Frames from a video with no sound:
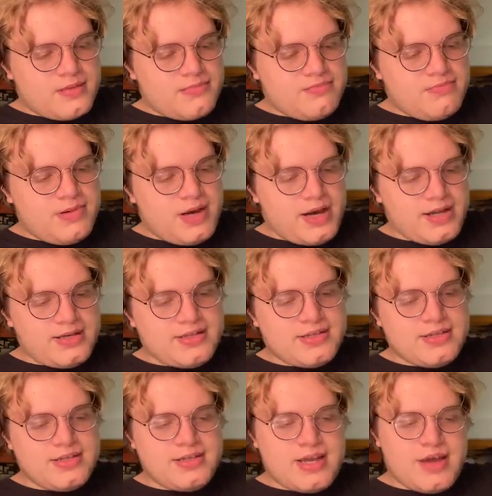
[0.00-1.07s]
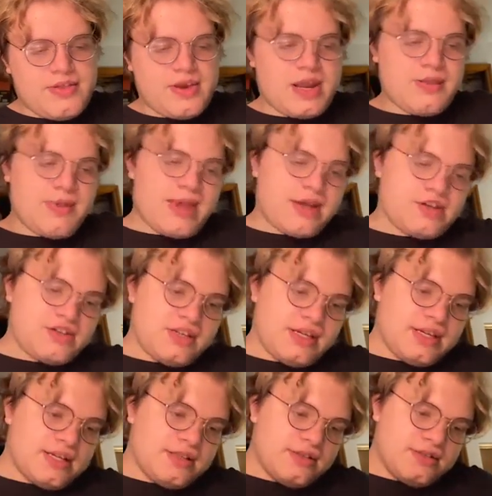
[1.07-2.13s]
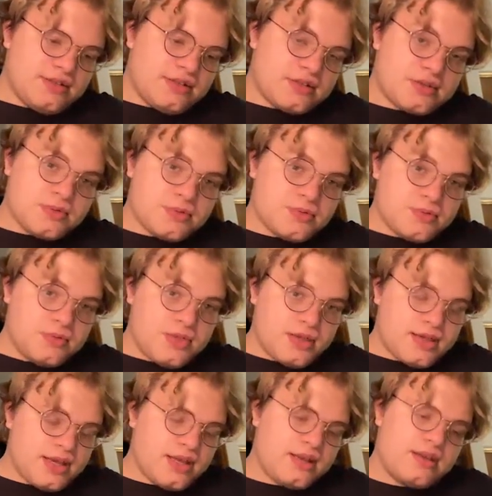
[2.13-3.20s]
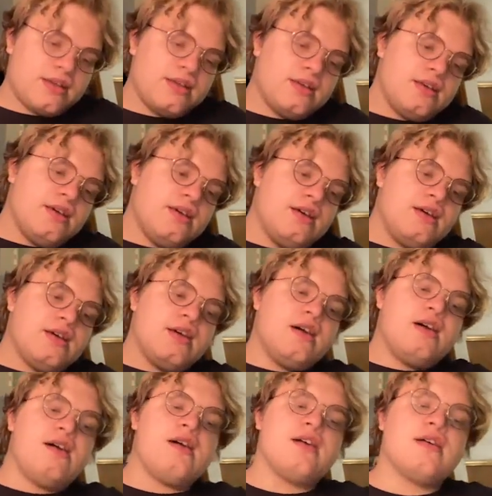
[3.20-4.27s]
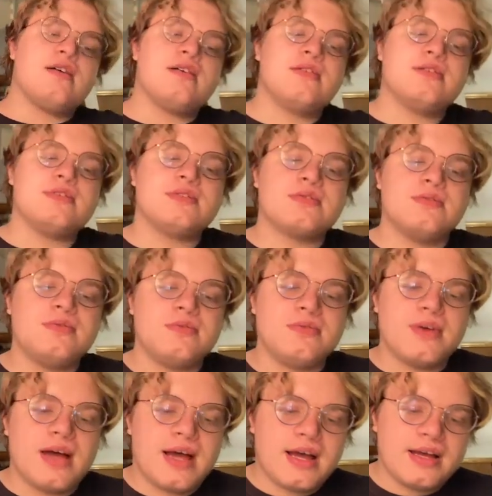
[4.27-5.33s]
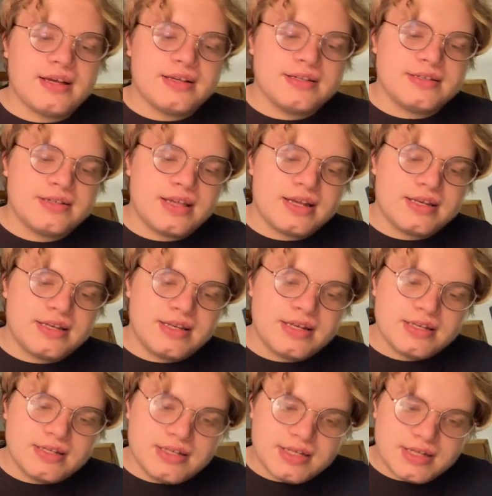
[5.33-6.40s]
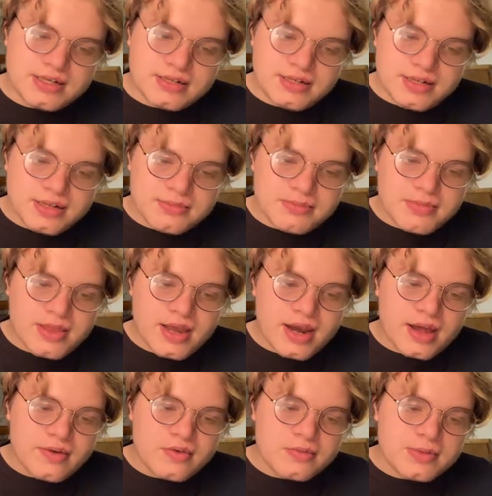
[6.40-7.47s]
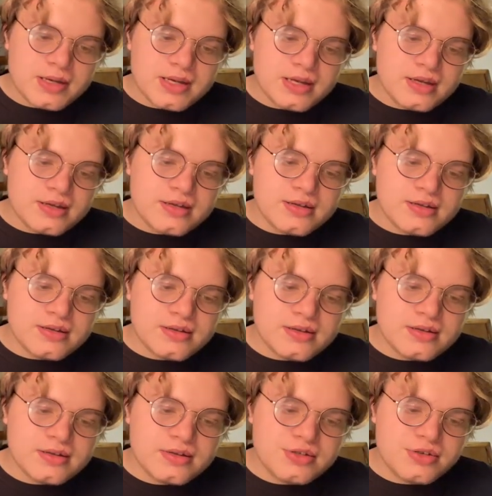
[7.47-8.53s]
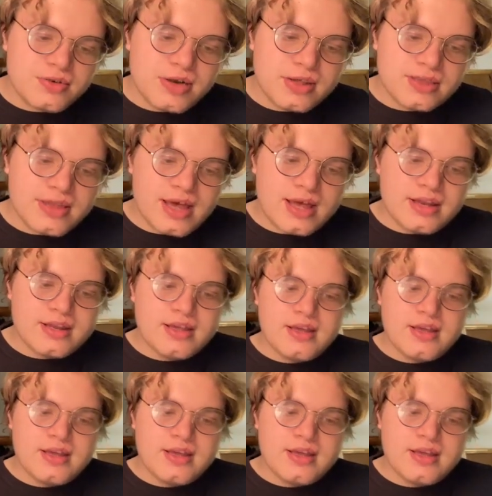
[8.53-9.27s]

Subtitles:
But now that I'm actually in school again, our school has a D&D club that I will be joining that.